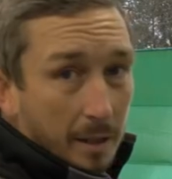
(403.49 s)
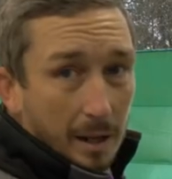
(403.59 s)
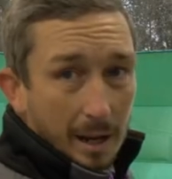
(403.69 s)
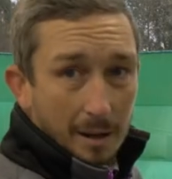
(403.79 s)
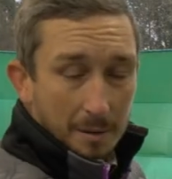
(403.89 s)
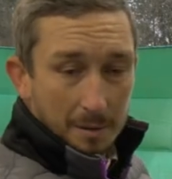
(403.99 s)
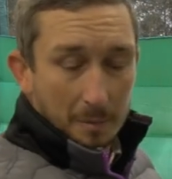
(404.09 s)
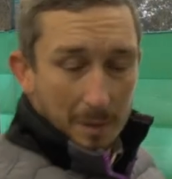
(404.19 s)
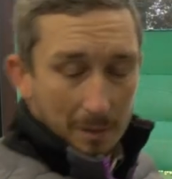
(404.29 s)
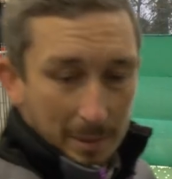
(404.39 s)
don't know how
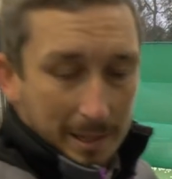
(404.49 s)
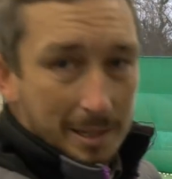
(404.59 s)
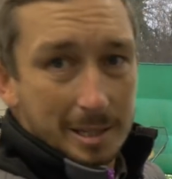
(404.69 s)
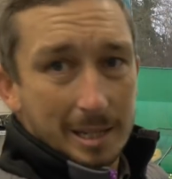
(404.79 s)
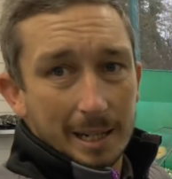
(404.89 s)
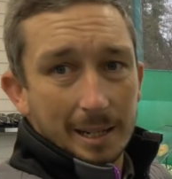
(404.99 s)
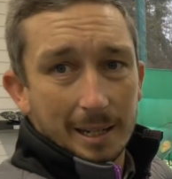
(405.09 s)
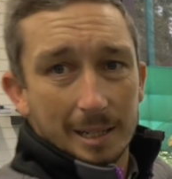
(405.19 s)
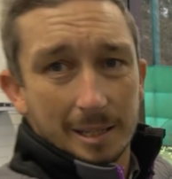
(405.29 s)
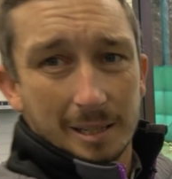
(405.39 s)
well we can see this,